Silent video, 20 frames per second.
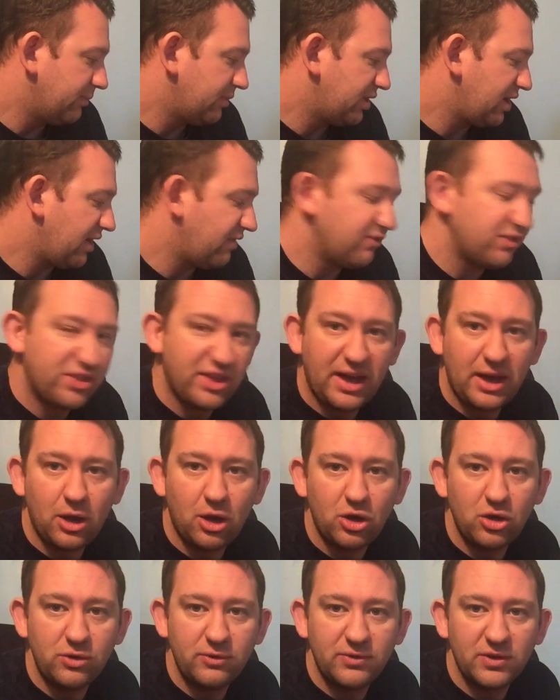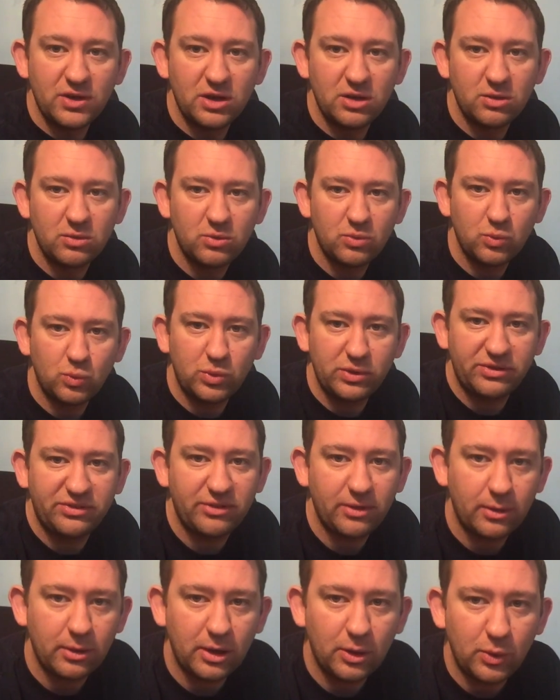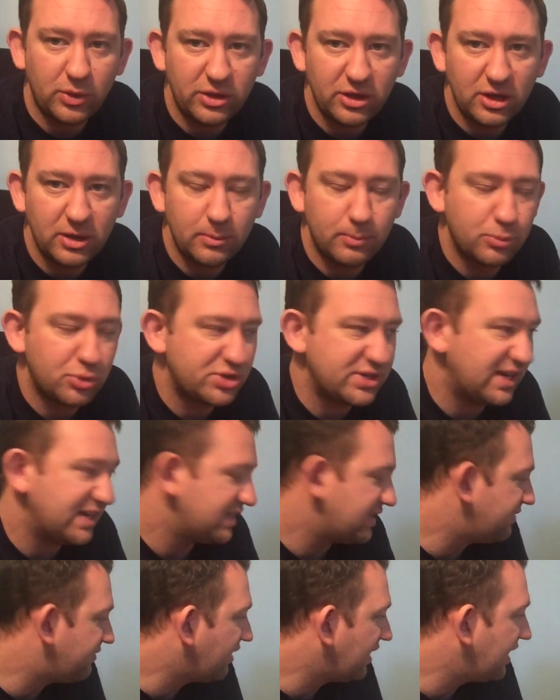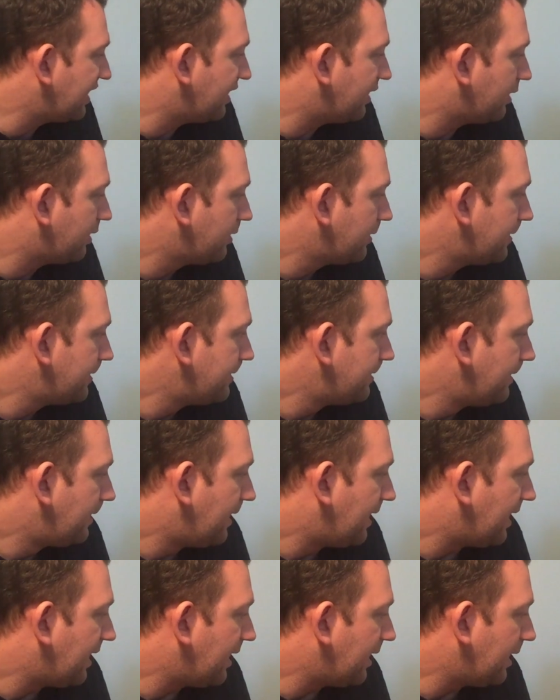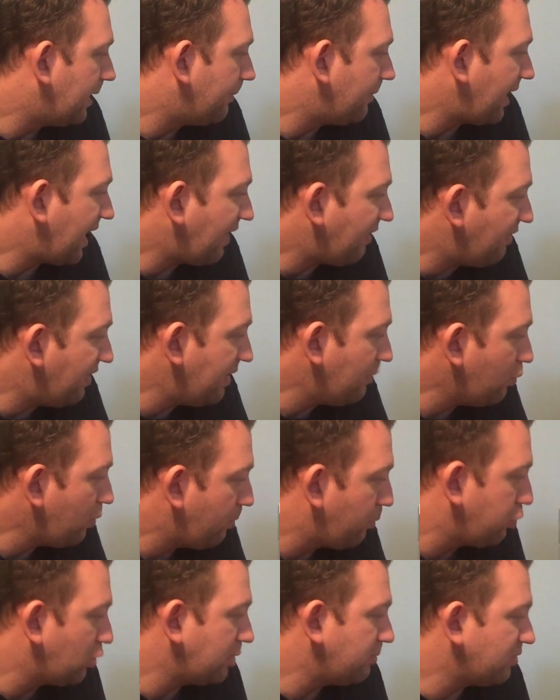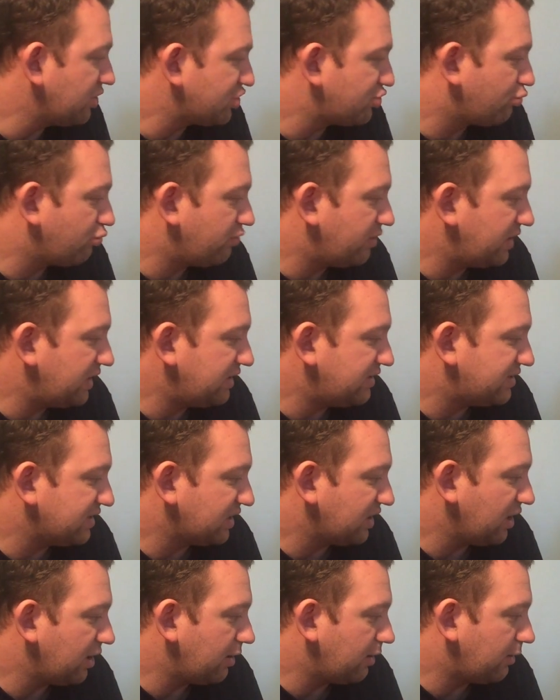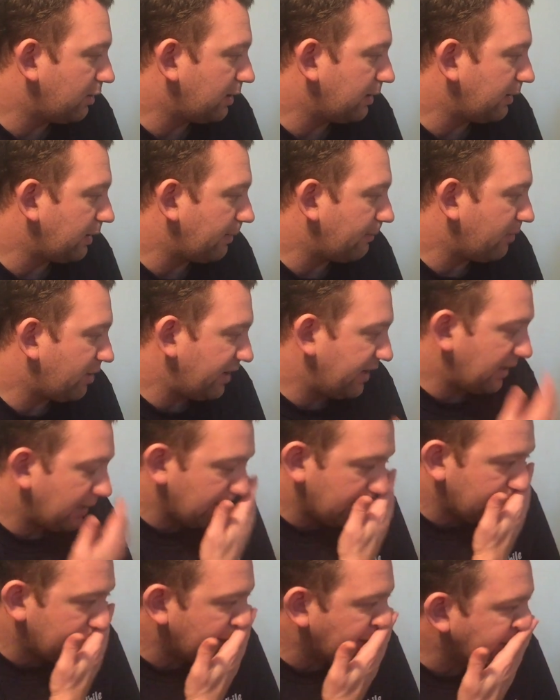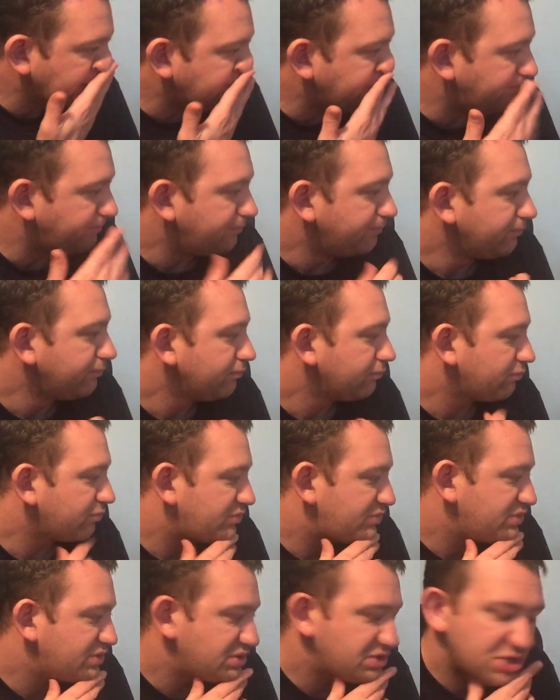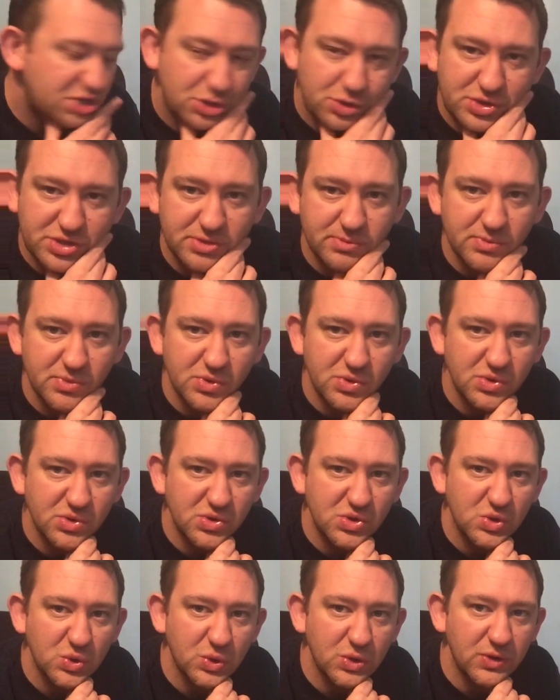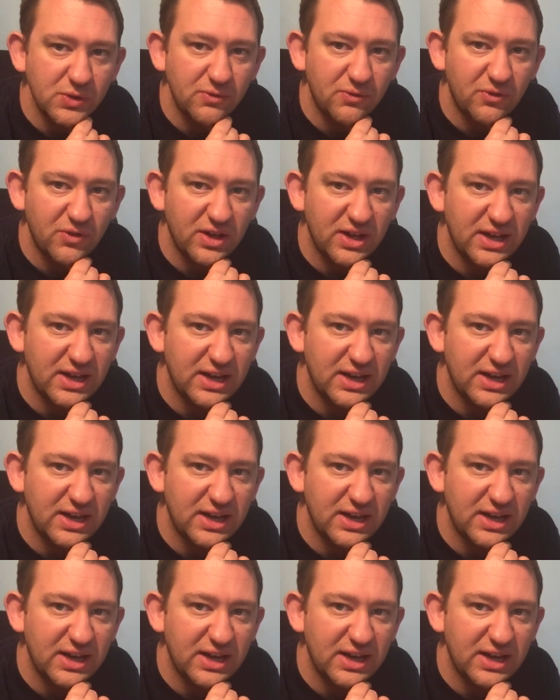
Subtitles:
cover that over with a protective layer. And then we're pretty much ready to go. I might do some sort of